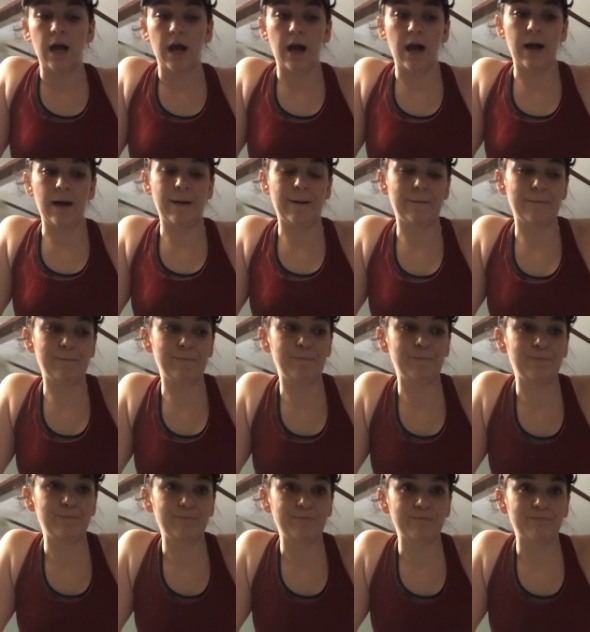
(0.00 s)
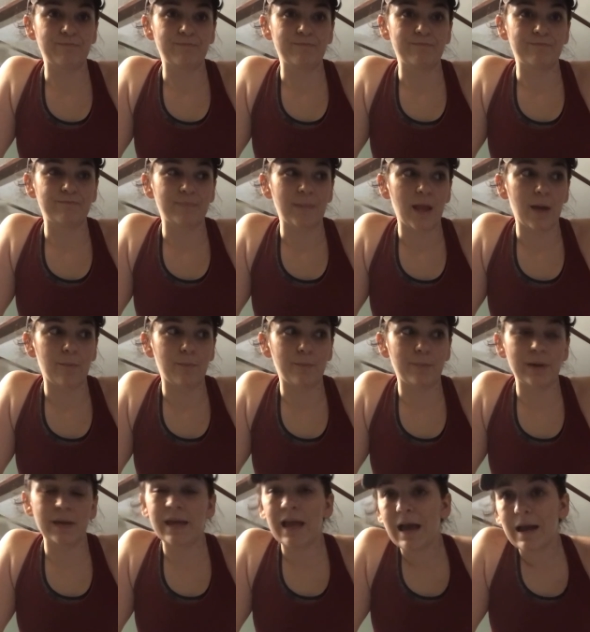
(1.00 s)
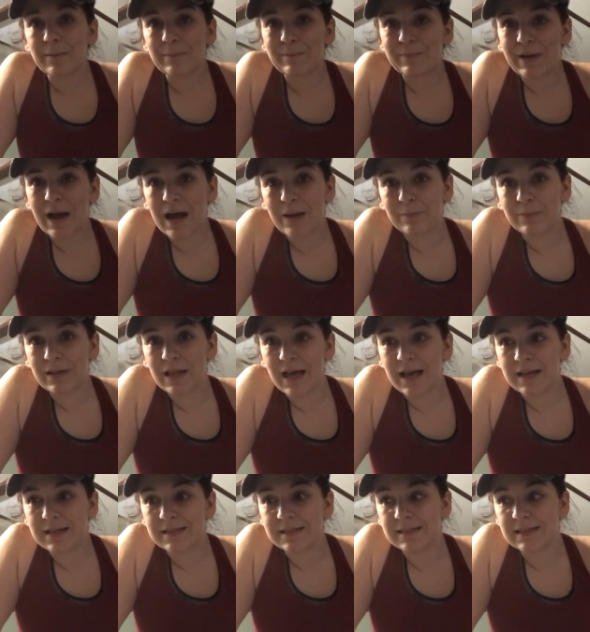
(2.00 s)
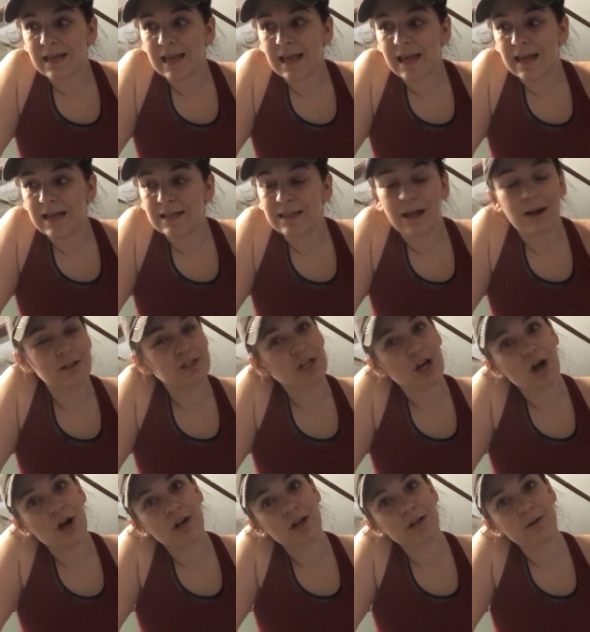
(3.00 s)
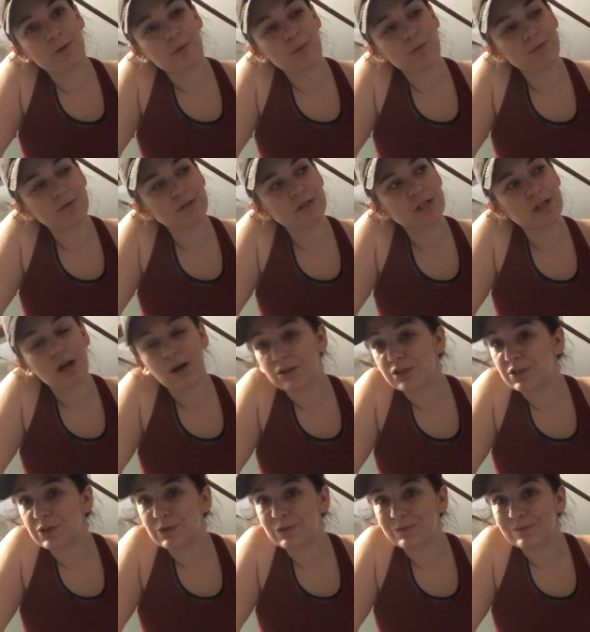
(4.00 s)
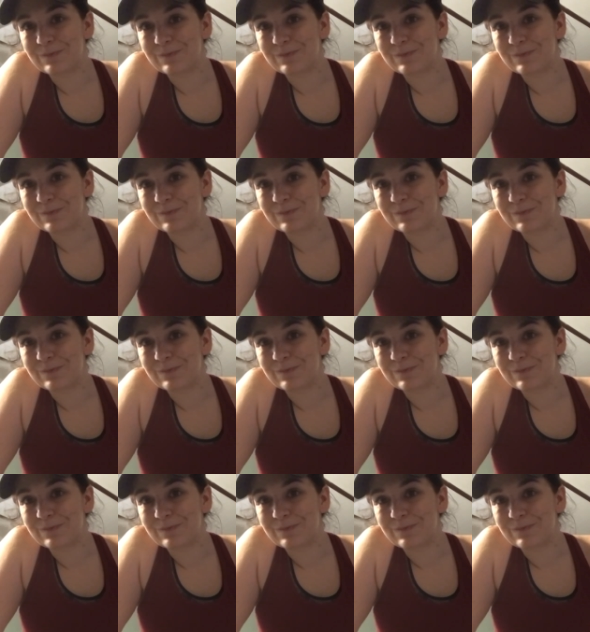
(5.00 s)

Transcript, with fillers: Um, but yeah, God bless, and I'll talk to y'all soon.